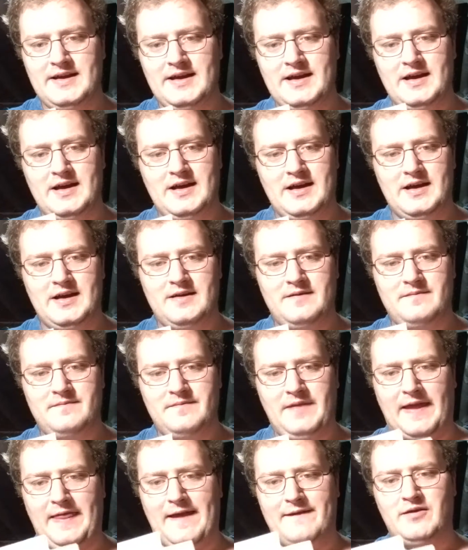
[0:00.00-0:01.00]
Uh,
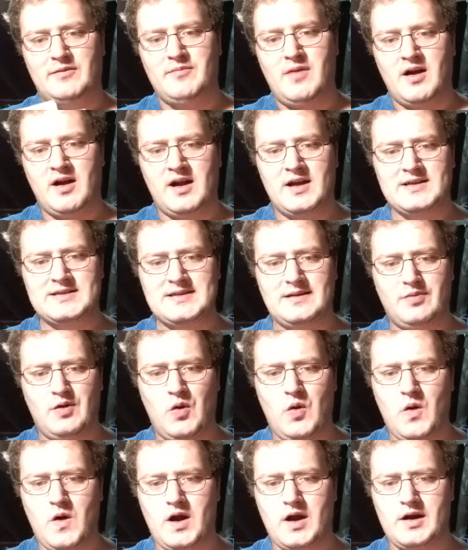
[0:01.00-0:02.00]
they live among us,
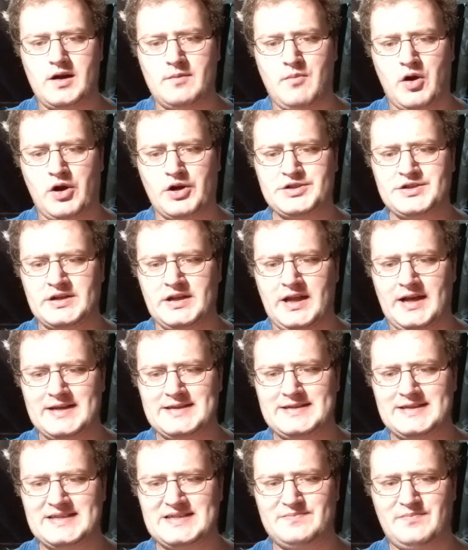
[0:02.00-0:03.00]
abhorred,
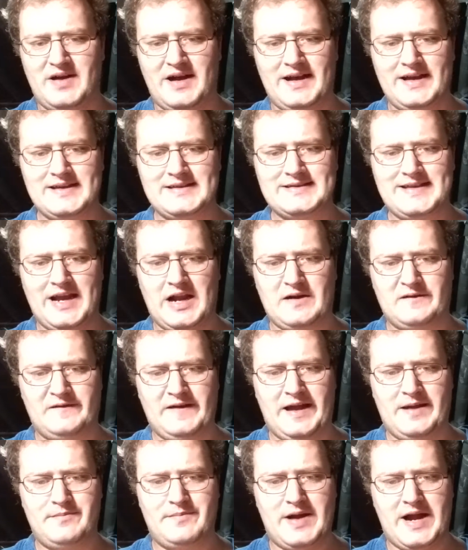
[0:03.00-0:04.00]
marginalized, despised. They are
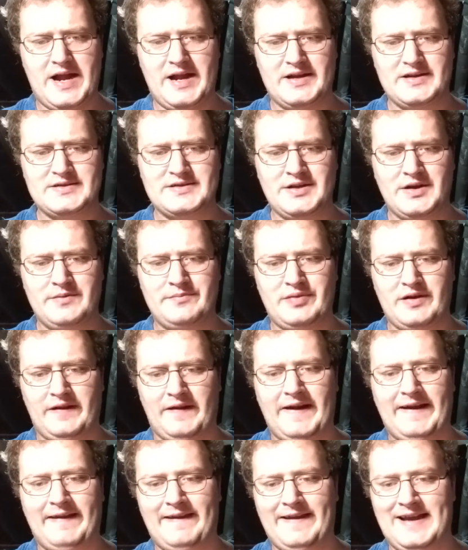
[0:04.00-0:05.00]
vampires, known
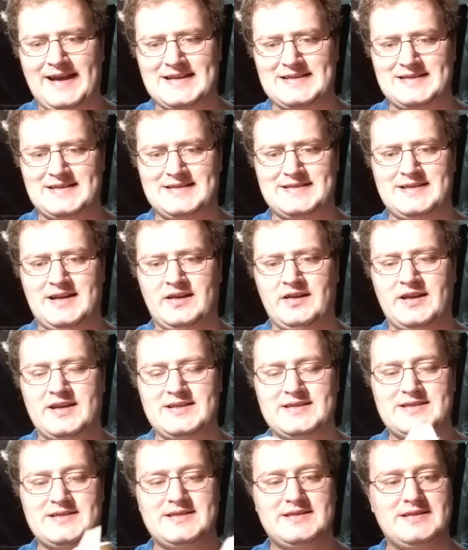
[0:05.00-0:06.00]
politely as the
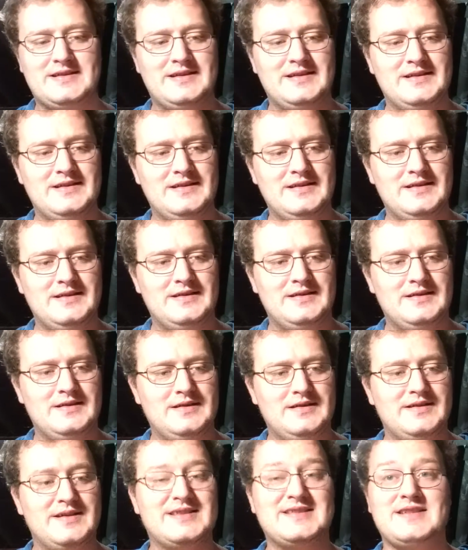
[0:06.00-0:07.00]
Sunless.
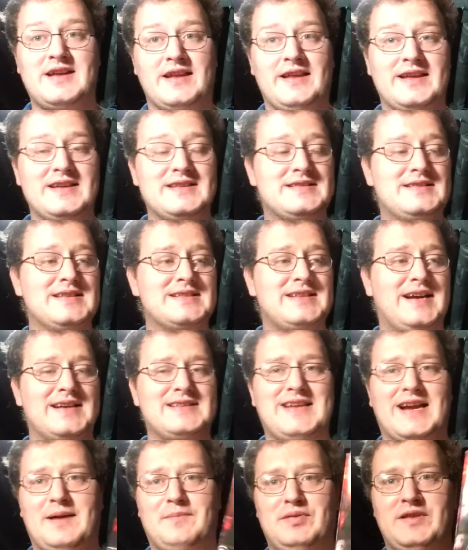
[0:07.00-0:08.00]
The Sunless. This guy's
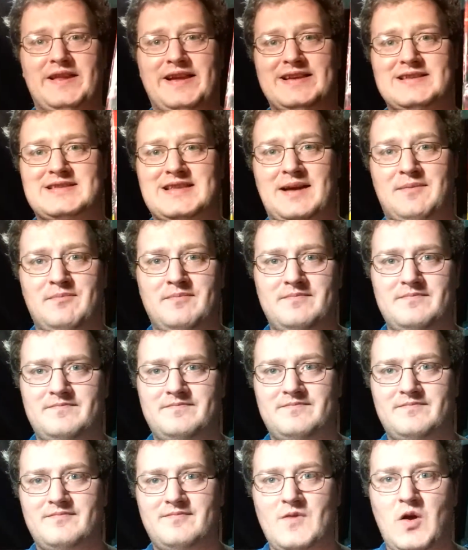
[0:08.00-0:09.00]
like a police that
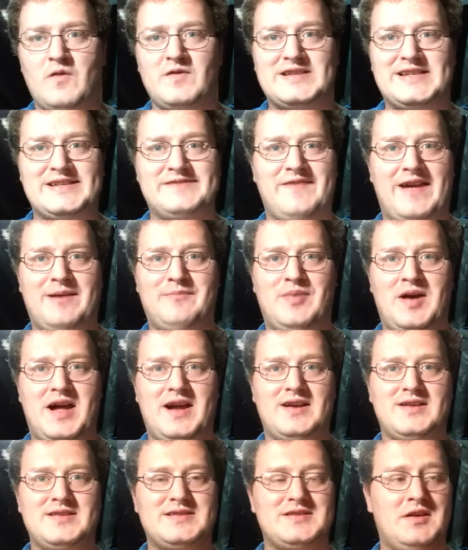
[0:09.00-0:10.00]
oversees
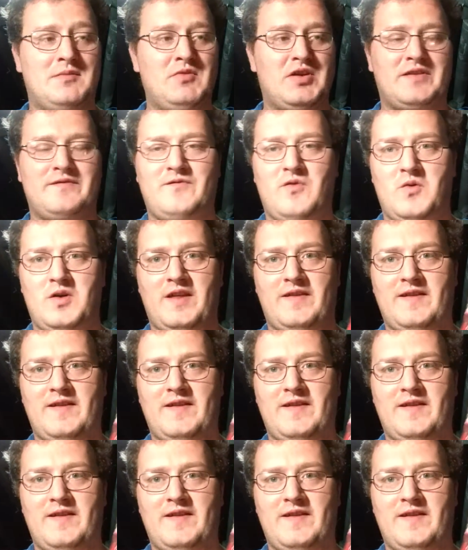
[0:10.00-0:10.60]
vampires, so I'm looking forward to